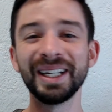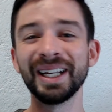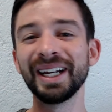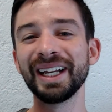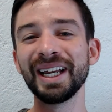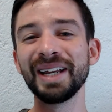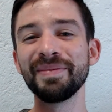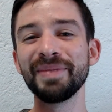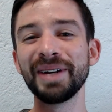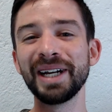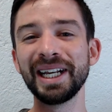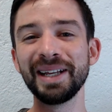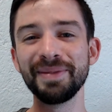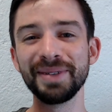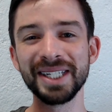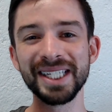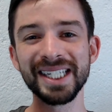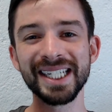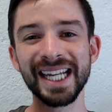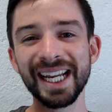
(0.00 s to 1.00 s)
Again, my name
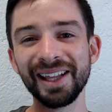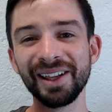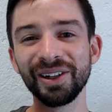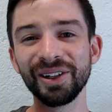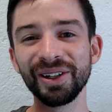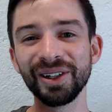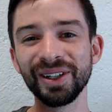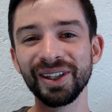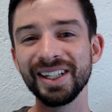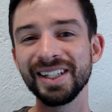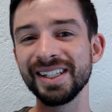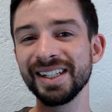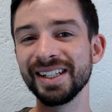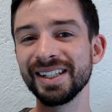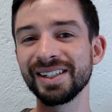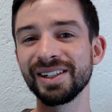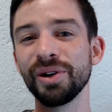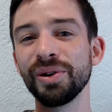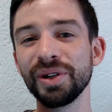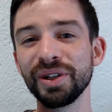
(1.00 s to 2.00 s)
is Taylor. This is
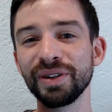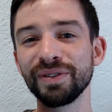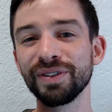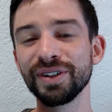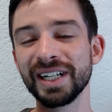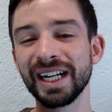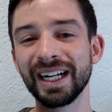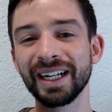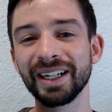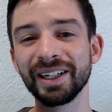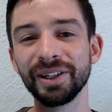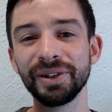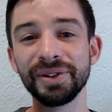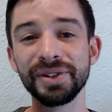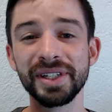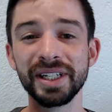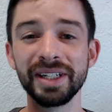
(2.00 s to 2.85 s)
Coding for Tacos.